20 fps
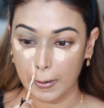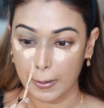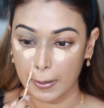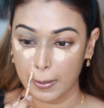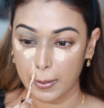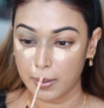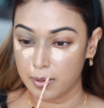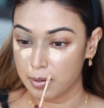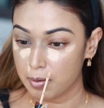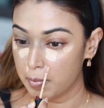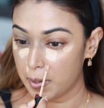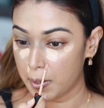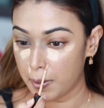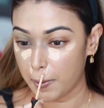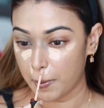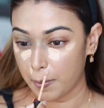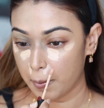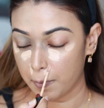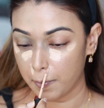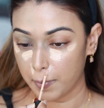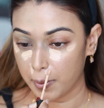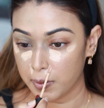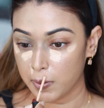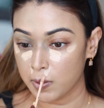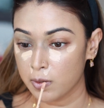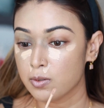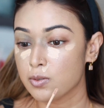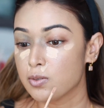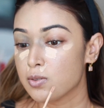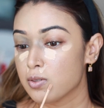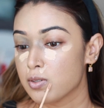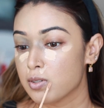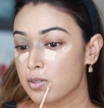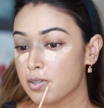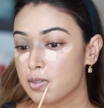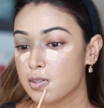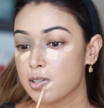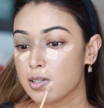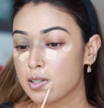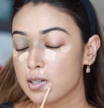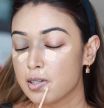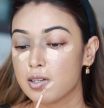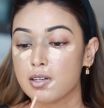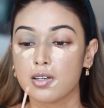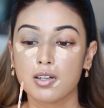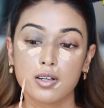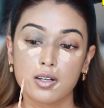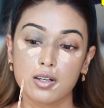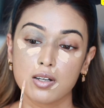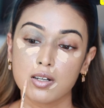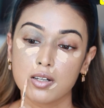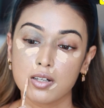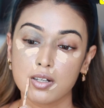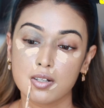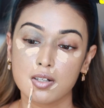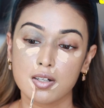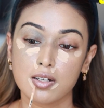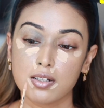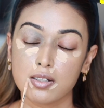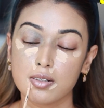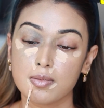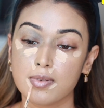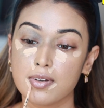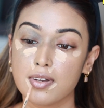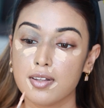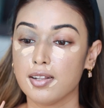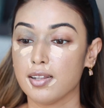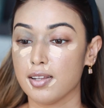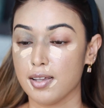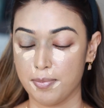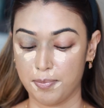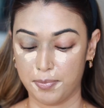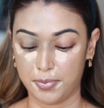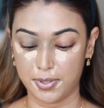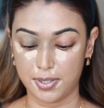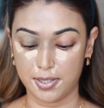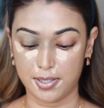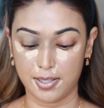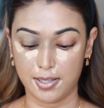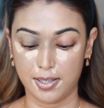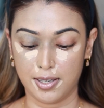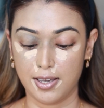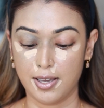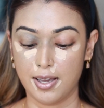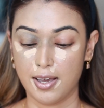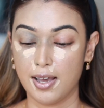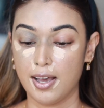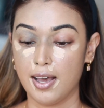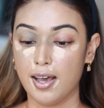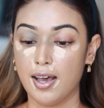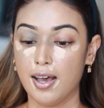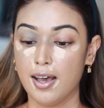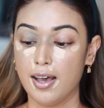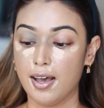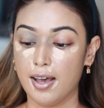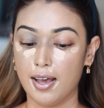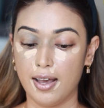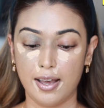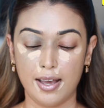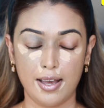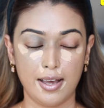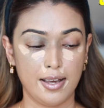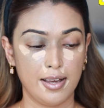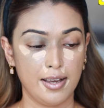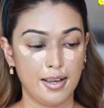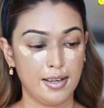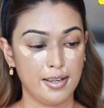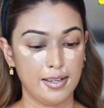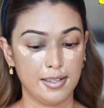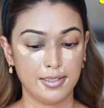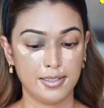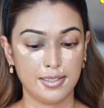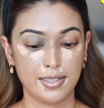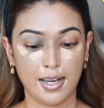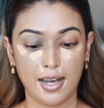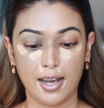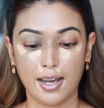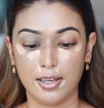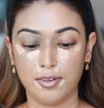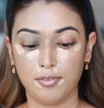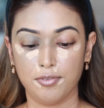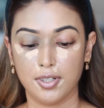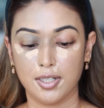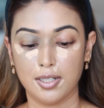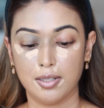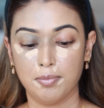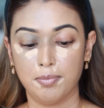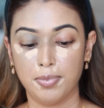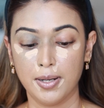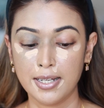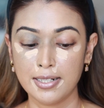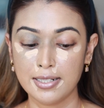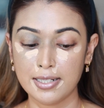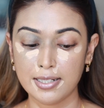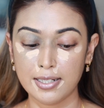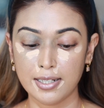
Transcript: A little bit around my nose, underneath my lips, and I will blend it